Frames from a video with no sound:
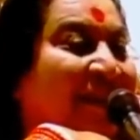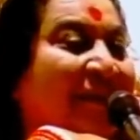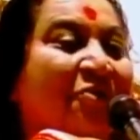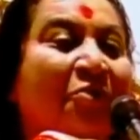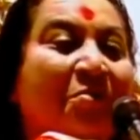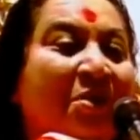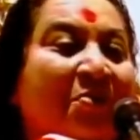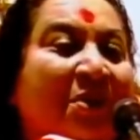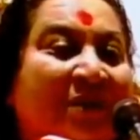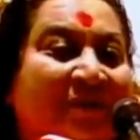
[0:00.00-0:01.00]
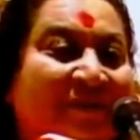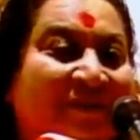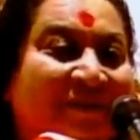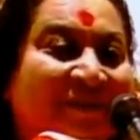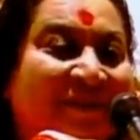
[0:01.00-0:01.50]
There are so many
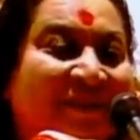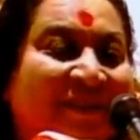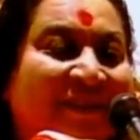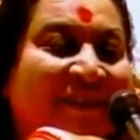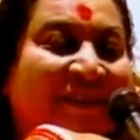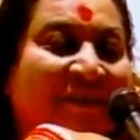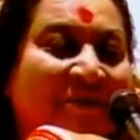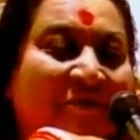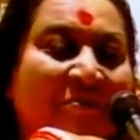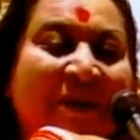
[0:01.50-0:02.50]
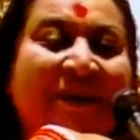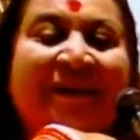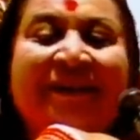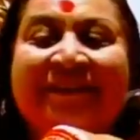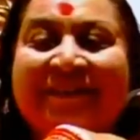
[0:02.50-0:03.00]
ways of
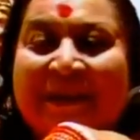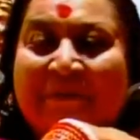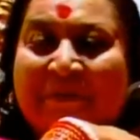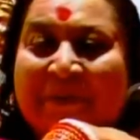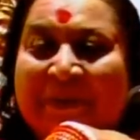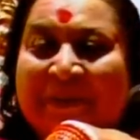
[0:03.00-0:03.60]
making others happy.